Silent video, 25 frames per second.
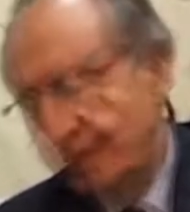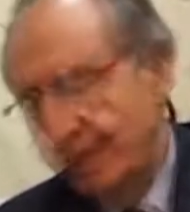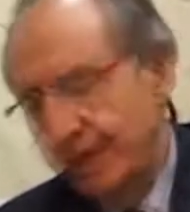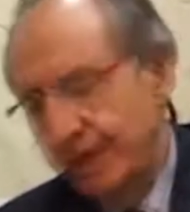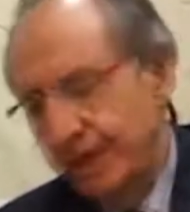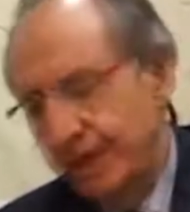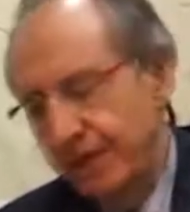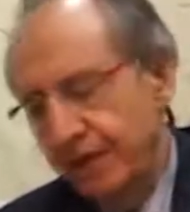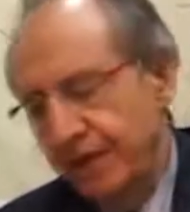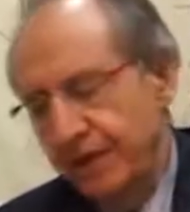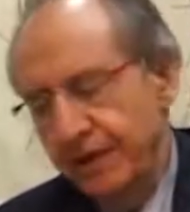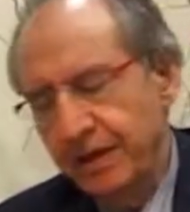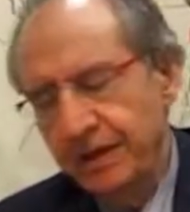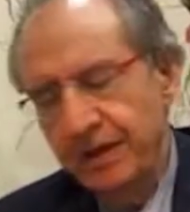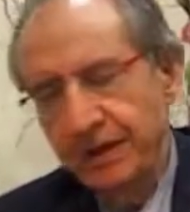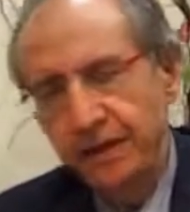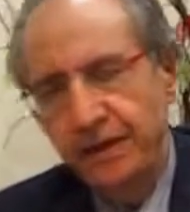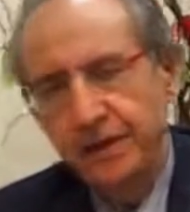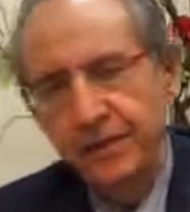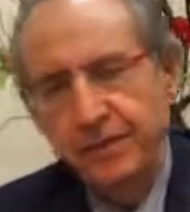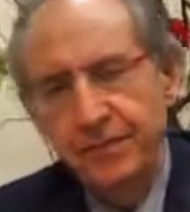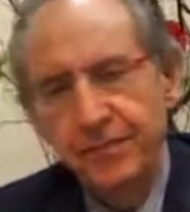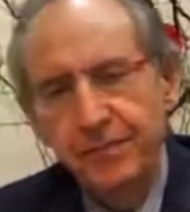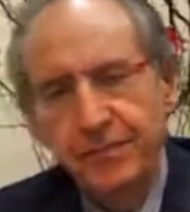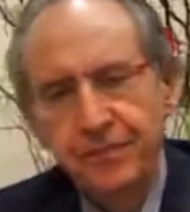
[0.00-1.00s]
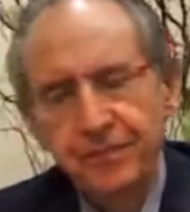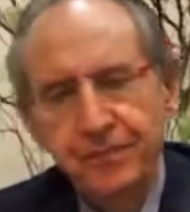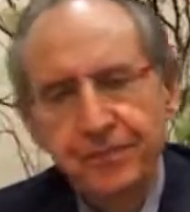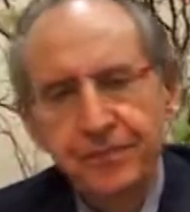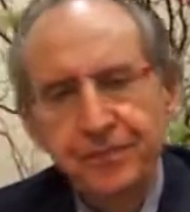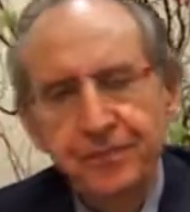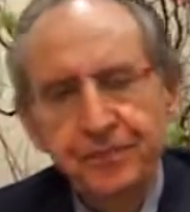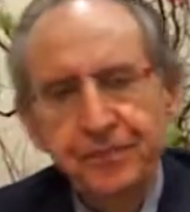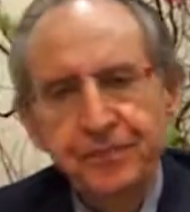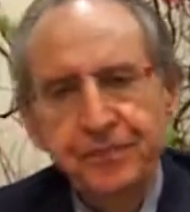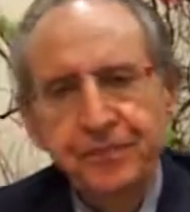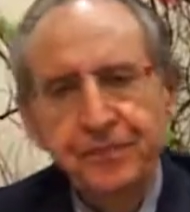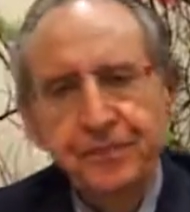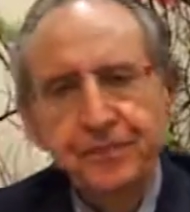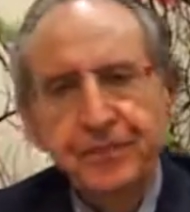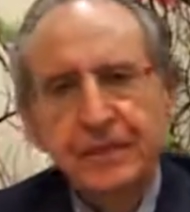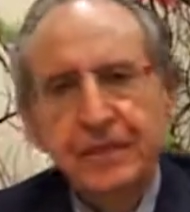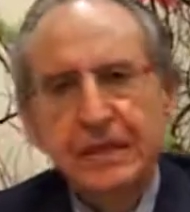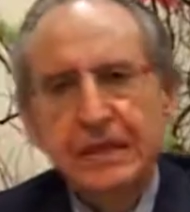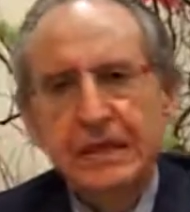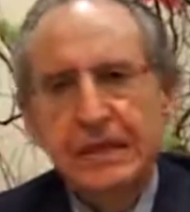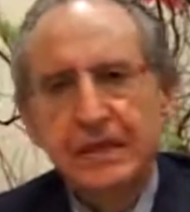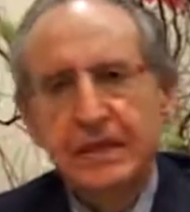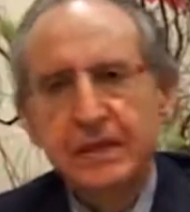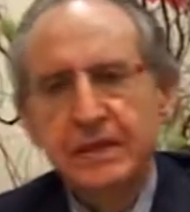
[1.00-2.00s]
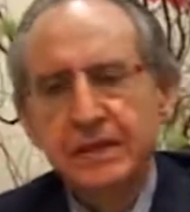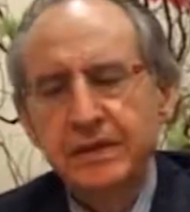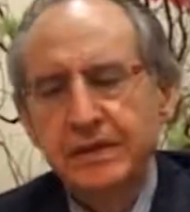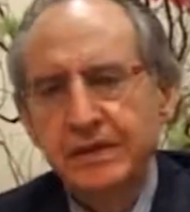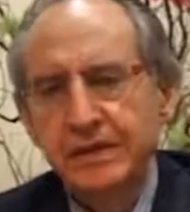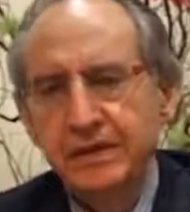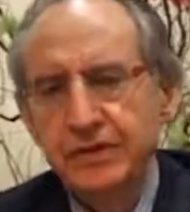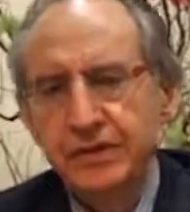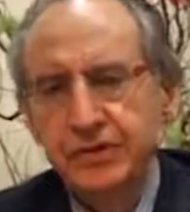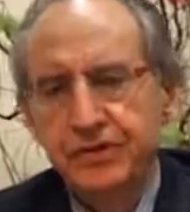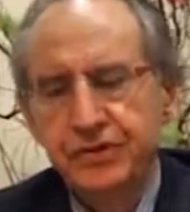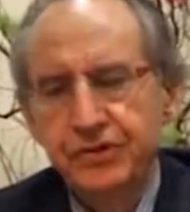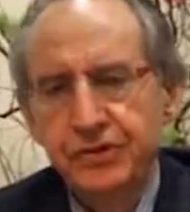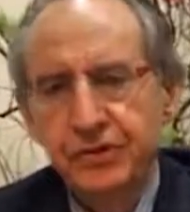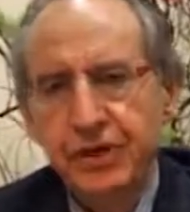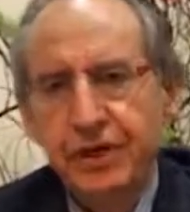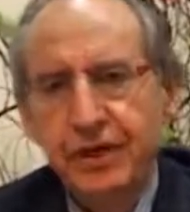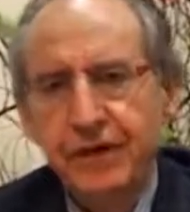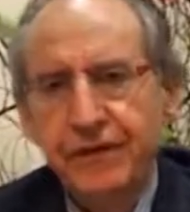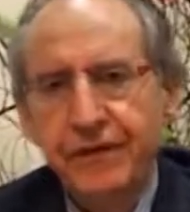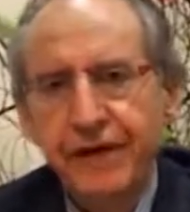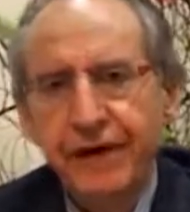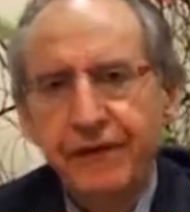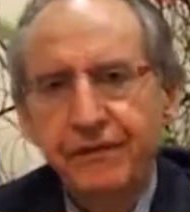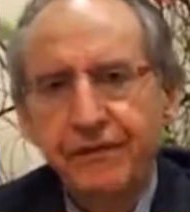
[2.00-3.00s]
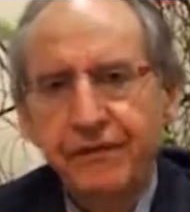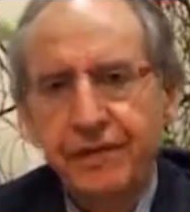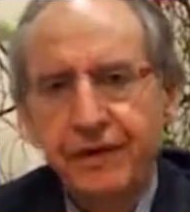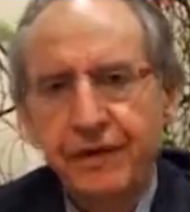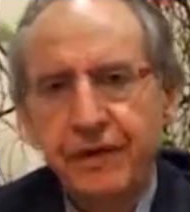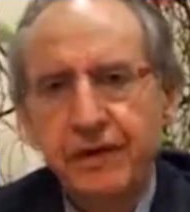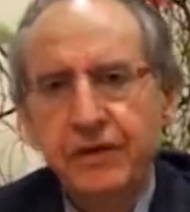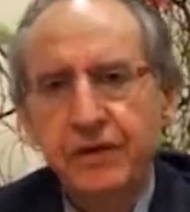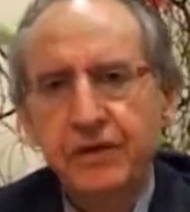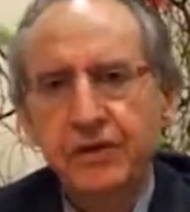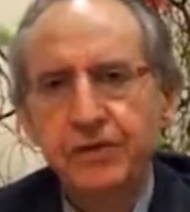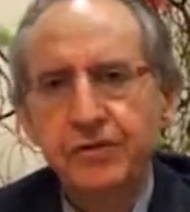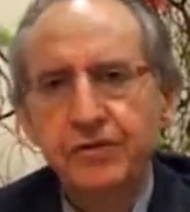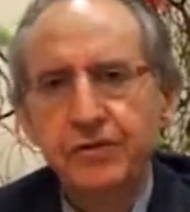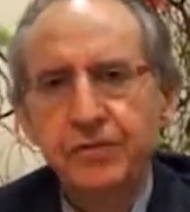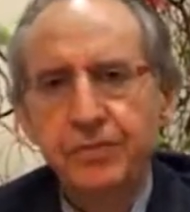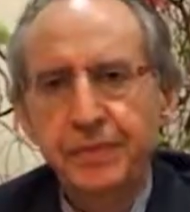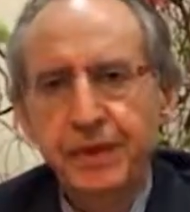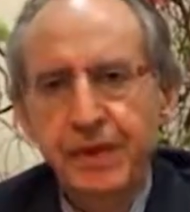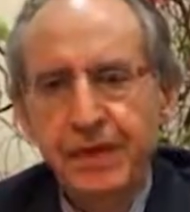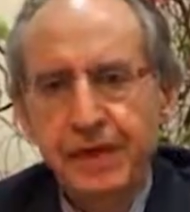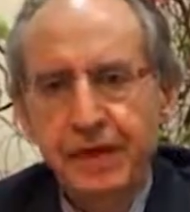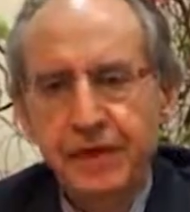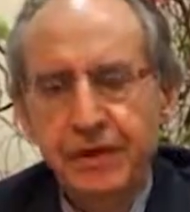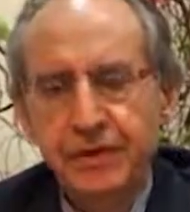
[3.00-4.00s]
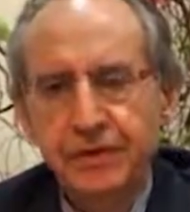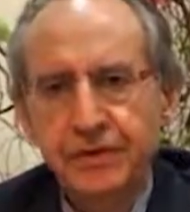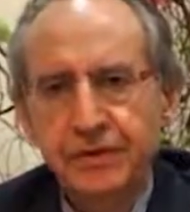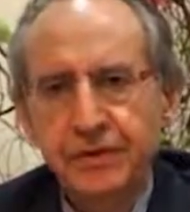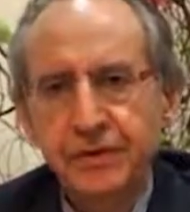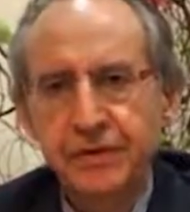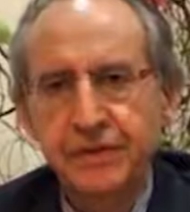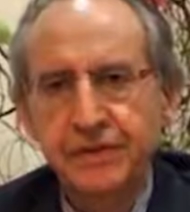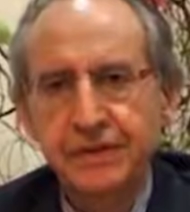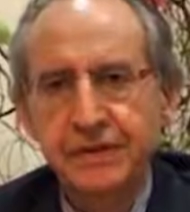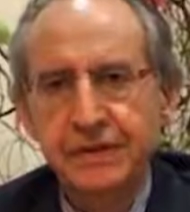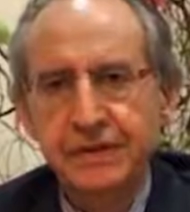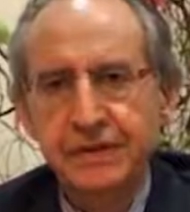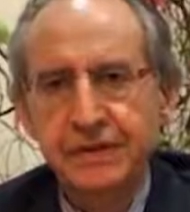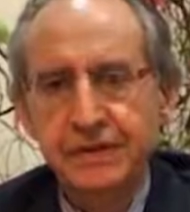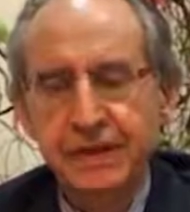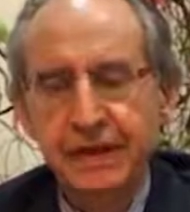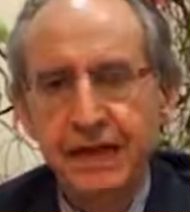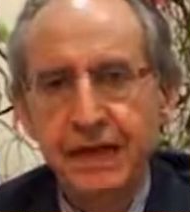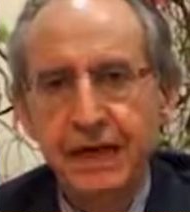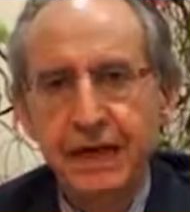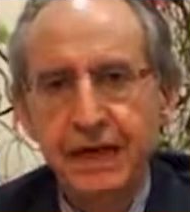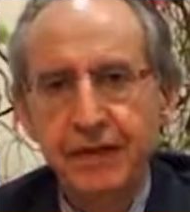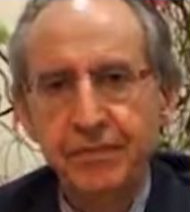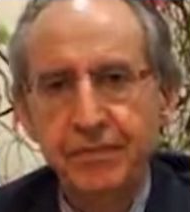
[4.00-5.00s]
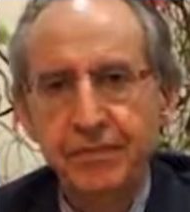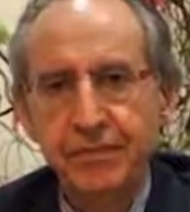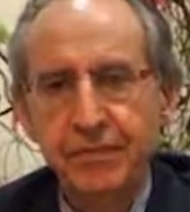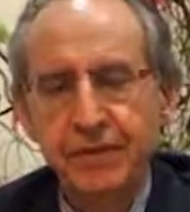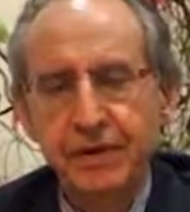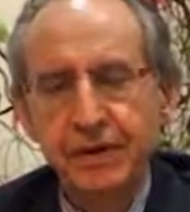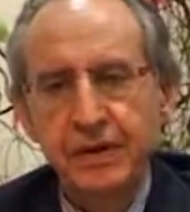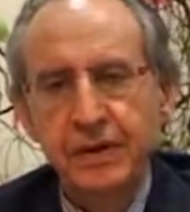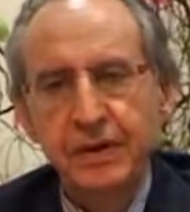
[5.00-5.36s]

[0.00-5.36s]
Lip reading: then the geographical domains of Islam